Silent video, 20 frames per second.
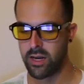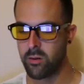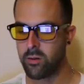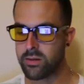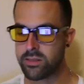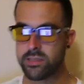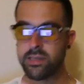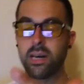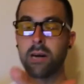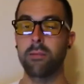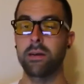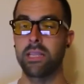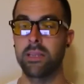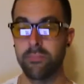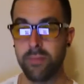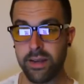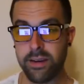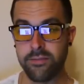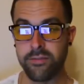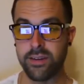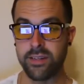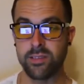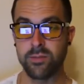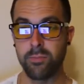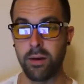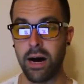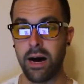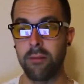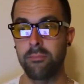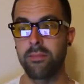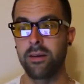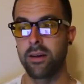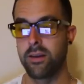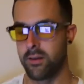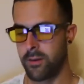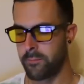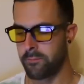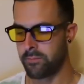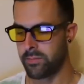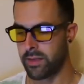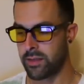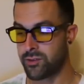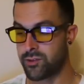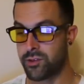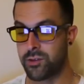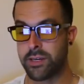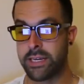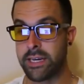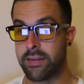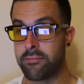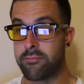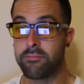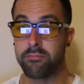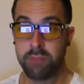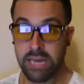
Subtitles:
Well, let's talk about the benefits, Bob, so you can